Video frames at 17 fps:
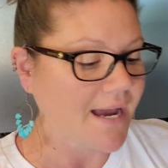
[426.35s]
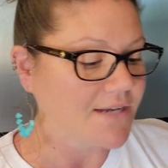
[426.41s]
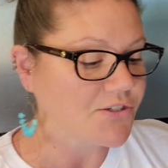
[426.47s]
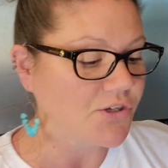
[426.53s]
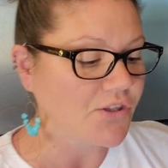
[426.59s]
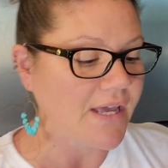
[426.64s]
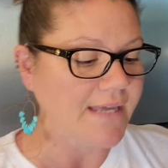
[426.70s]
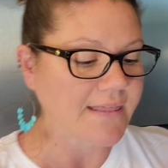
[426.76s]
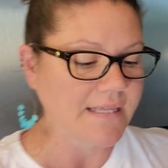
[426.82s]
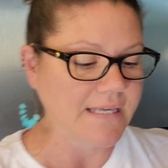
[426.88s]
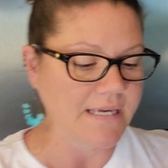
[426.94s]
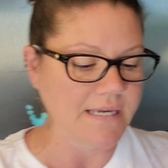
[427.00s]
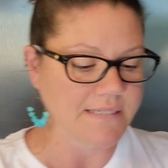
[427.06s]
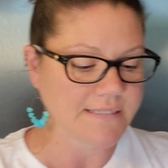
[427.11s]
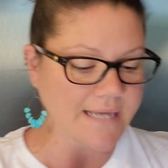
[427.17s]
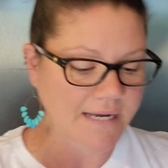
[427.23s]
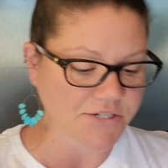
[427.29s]
I do like
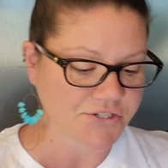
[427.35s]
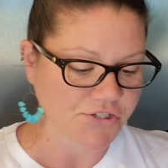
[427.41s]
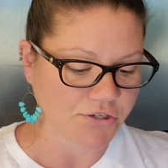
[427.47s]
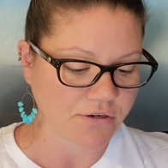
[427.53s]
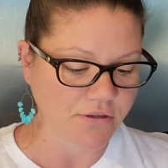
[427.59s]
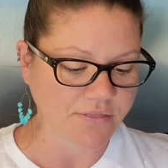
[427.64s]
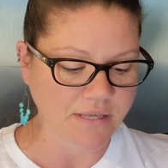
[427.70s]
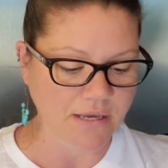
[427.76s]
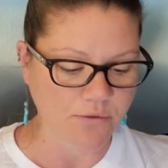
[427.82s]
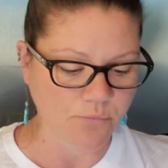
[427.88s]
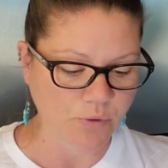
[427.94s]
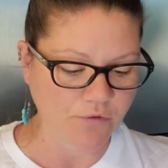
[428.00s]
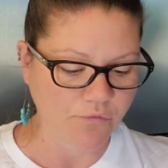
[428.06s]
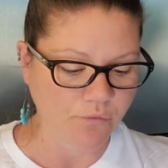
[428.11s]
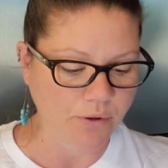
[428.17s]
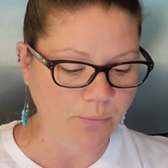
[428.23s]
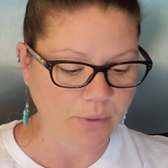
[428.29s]
the texture that
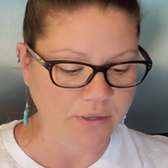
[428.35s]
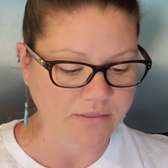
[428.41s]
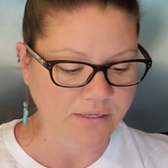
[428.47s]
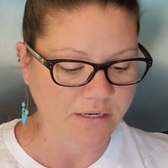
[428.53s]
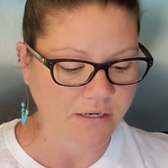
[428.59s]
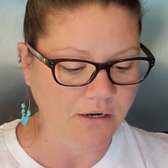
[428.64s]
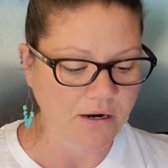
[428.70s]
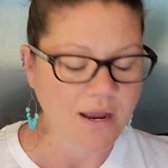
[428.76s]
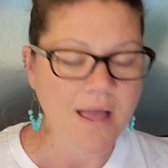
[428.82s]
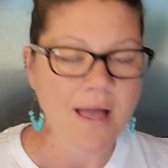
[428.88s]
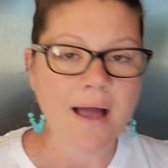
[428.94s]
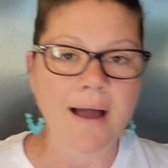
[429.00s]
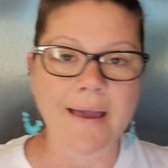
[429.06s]
we went with here.